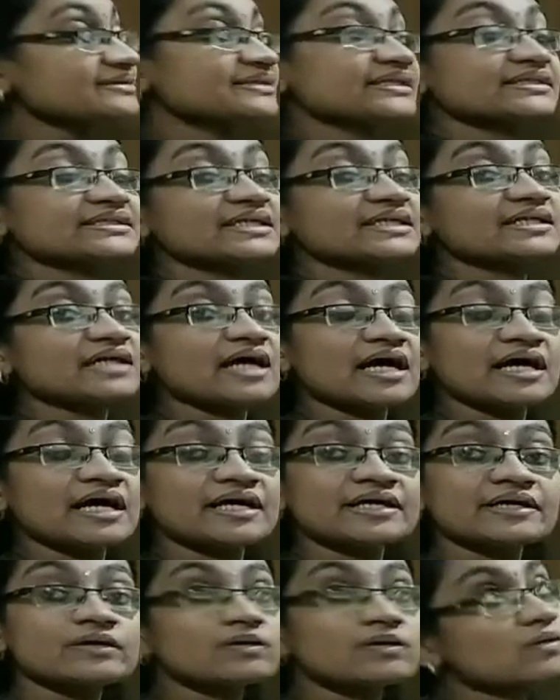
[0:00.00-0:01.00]
session,
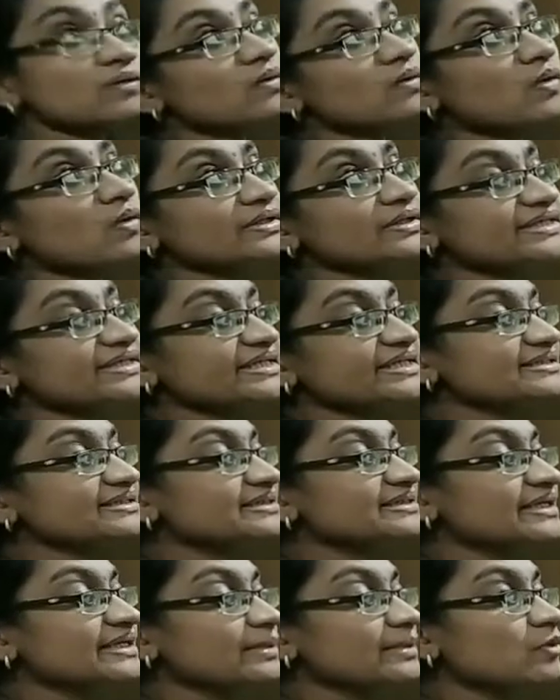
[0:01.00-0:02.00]
I already
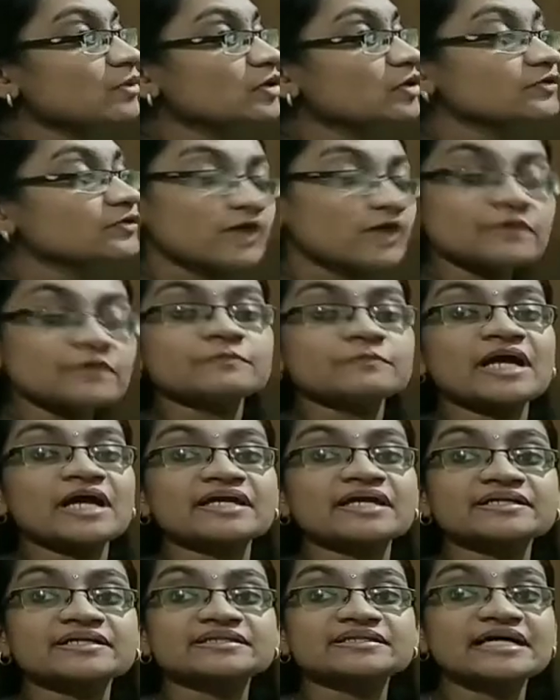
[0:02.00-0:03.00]
said about one
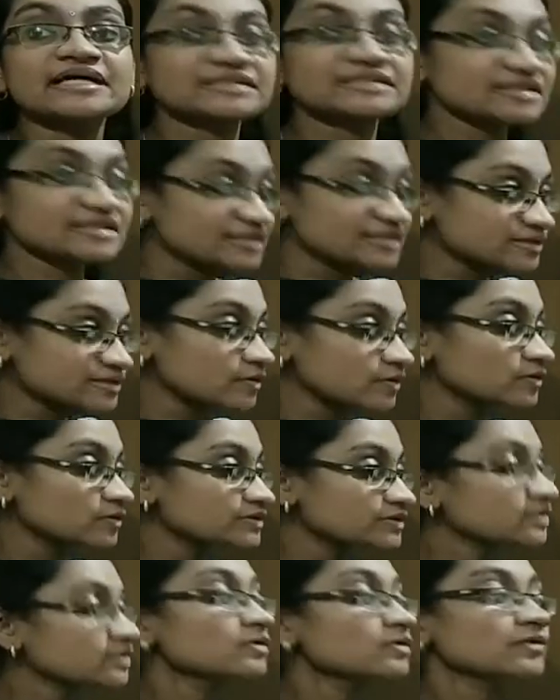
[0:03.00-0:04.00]
planet that it is
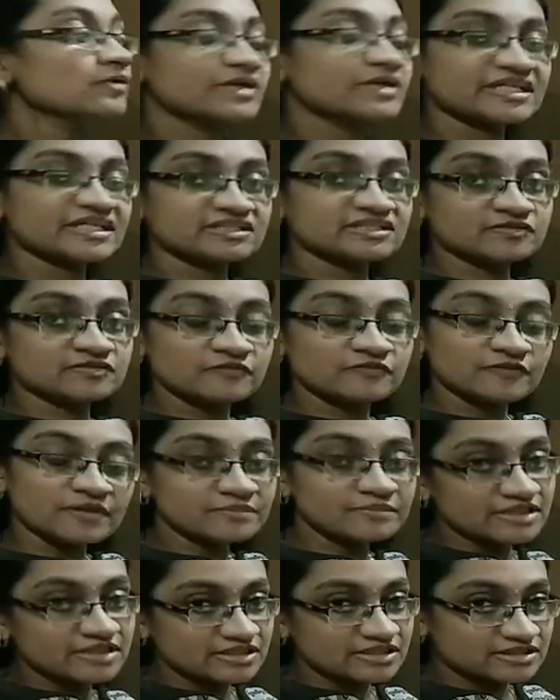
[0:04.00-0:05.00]
also rotating
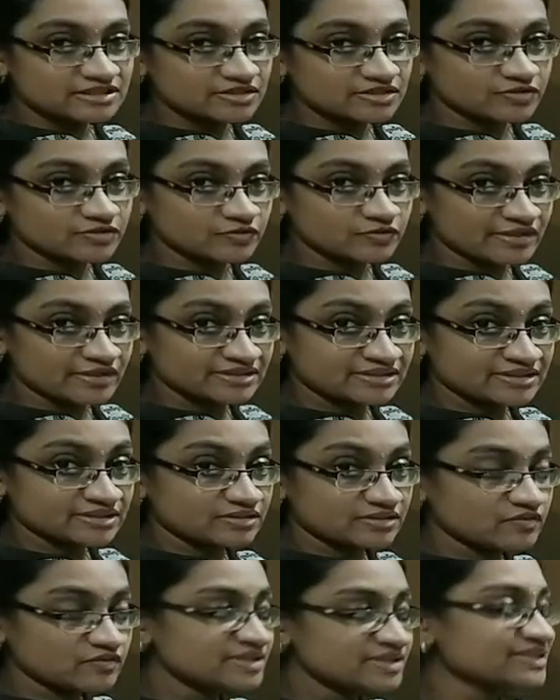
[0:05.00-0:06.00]
from east to west.
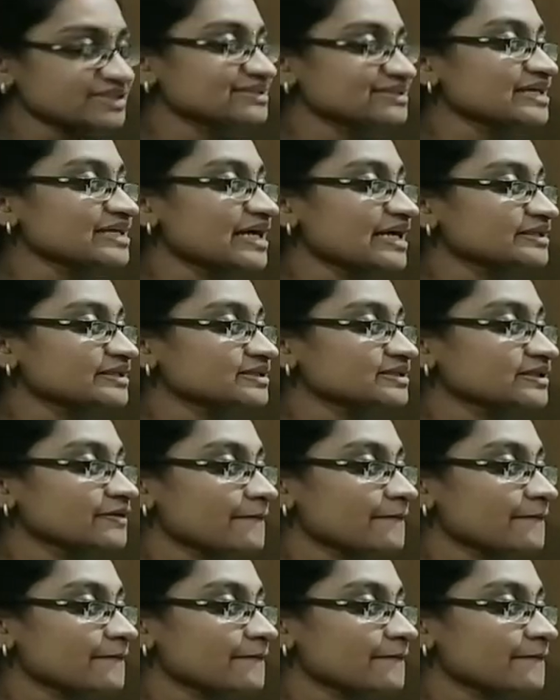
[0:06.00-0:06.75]
Which is that?